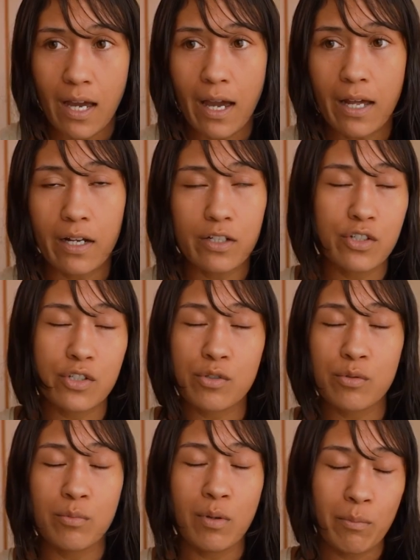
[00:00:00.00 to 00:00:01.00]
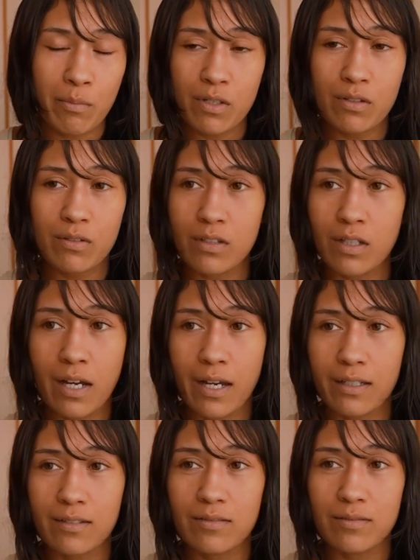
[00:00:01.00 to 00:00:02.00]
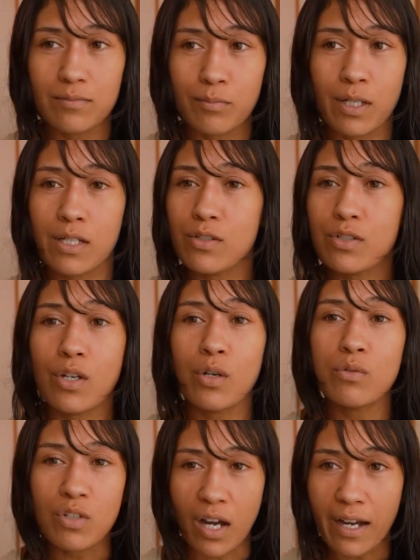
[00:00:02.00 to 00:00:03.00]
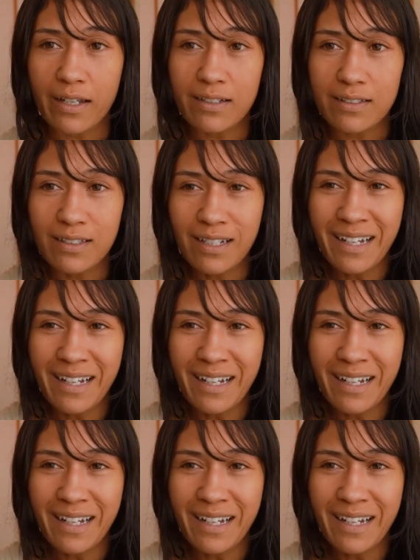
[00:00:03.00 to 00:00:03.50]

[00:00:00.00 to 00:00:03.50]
And I just remember like being so tired